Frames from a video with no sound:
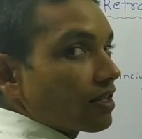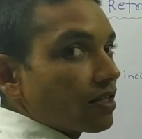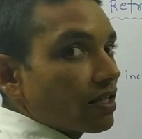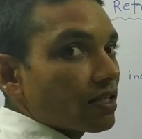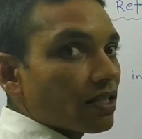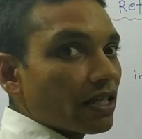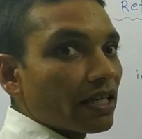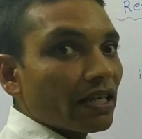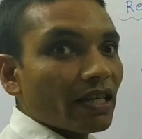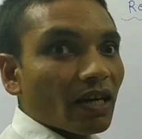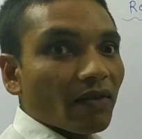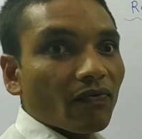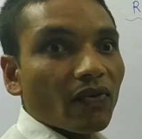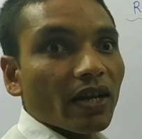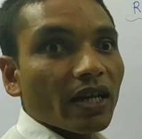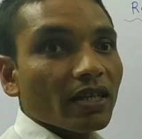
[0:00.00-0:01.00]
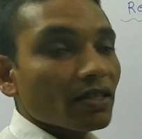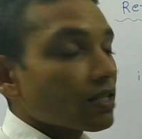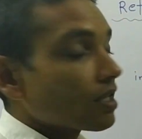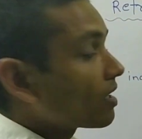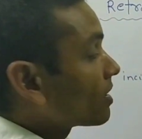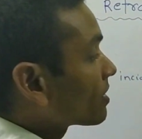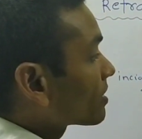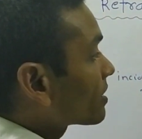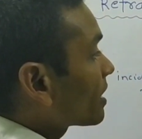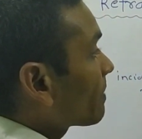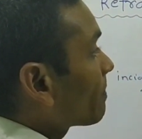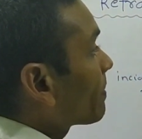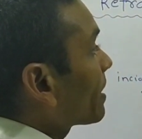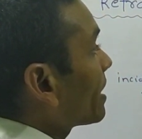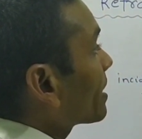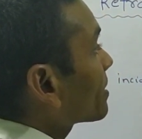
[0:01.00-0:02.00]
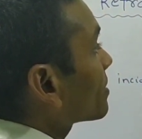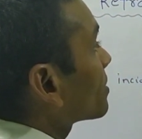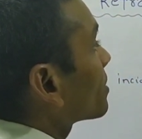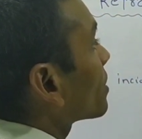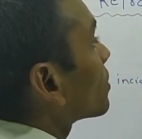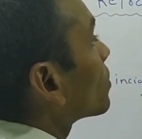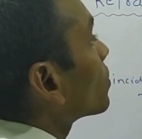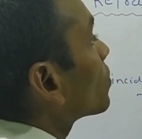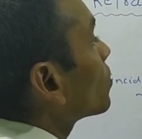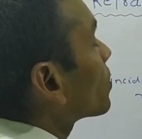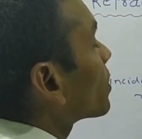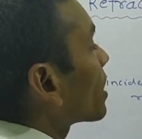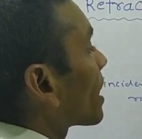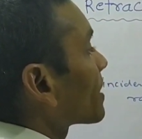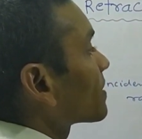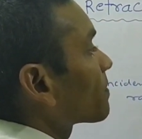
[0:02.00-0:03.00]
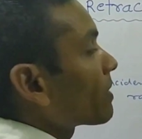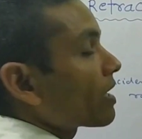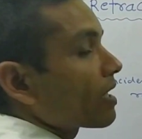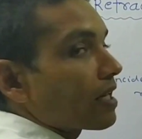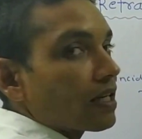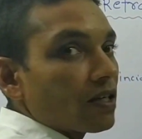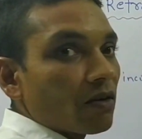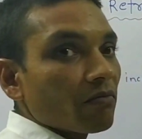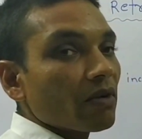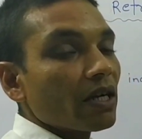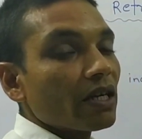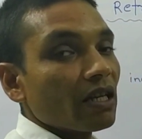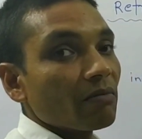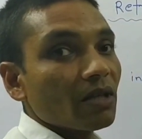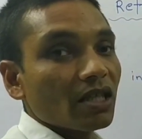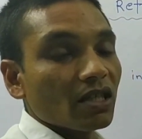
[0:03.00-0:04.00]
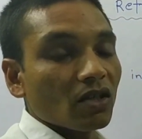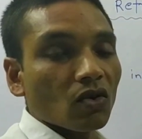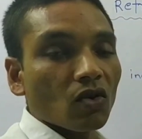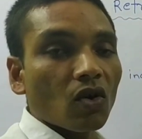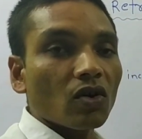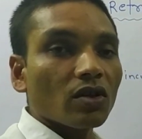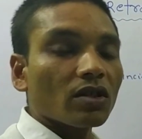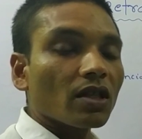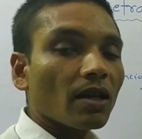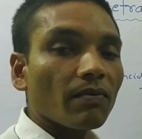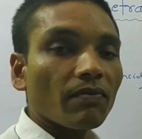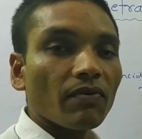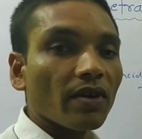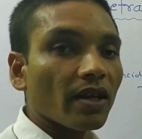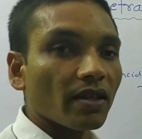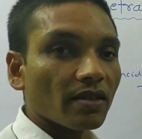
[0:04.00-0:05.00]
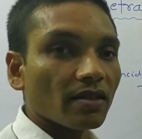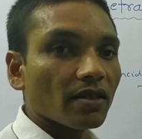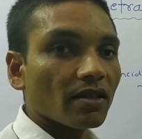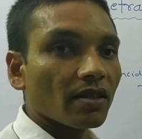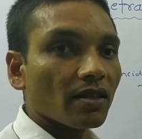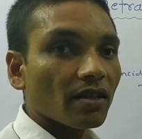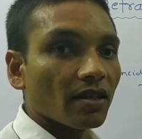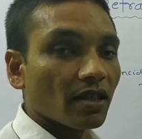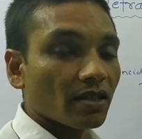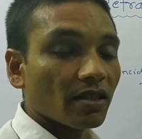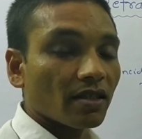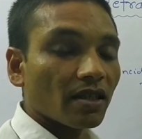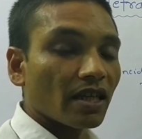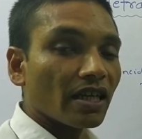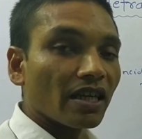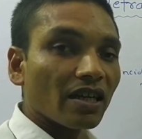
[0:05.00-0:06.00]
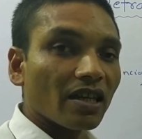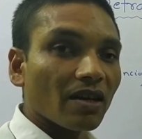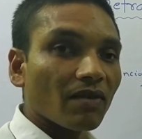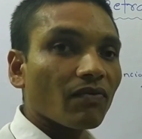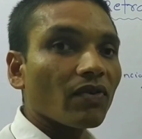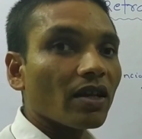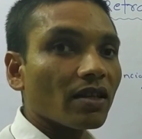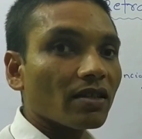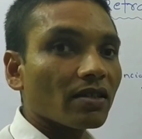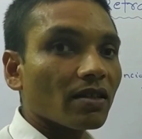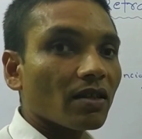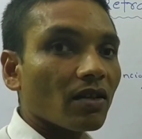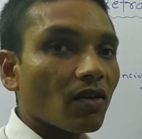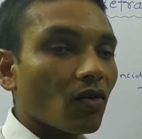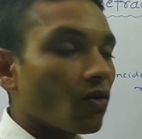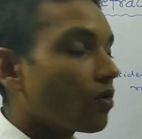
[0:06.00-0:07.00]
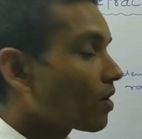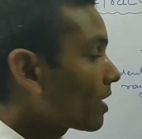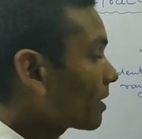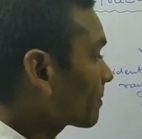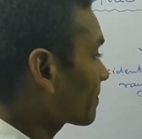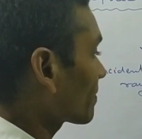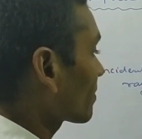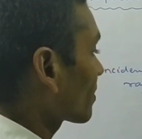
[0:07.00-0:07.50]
This interface separates the two transparent medium. This is not surface. This is interface. Okay.